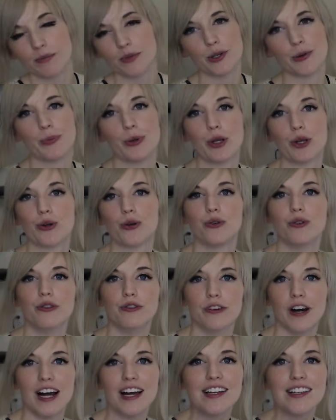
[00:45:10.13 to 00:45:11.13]
to behoove
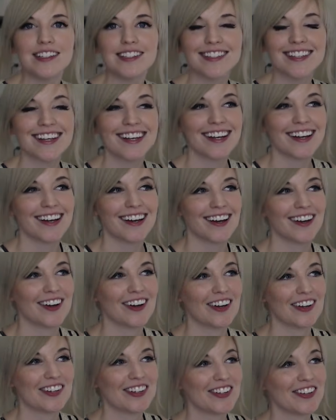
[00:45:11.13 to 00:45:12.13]
us
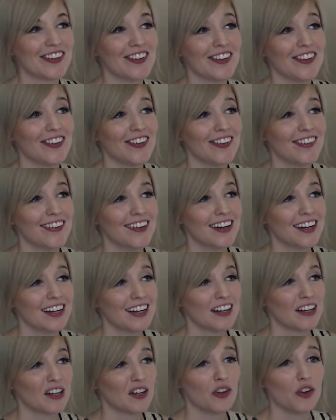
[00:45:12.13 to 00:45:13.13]
to
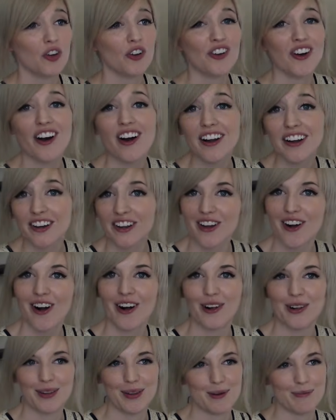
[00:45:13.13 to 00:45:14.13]
not
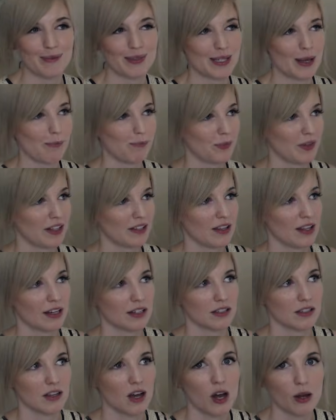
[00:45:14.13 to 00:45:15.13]
call them something like
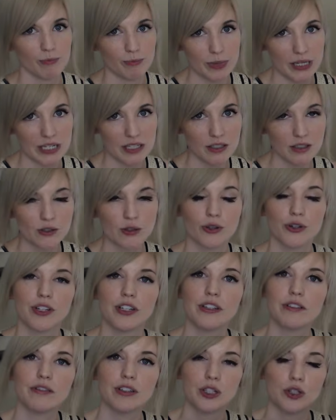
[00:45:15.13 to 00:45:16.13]
zombies or
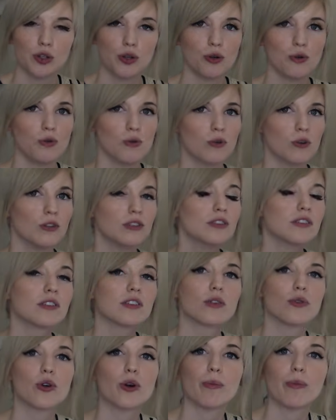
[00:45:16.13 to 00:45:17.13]
even ghouls
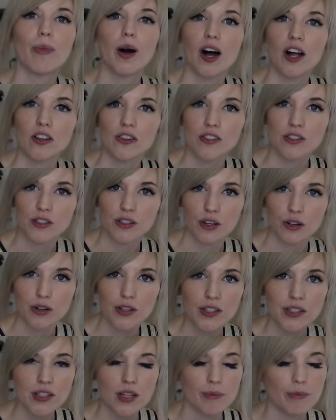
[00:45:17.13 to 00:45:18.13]
or
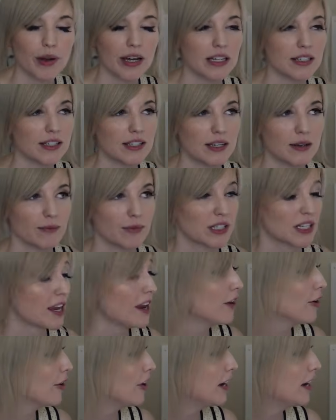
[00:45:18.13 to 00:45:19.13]
monsters that might seem
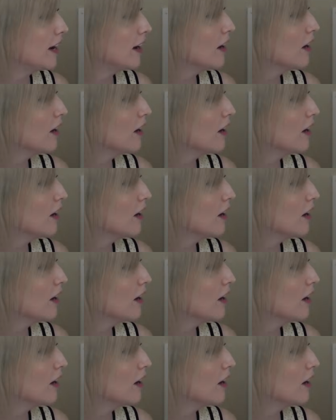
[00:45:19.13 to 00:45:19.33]
scary.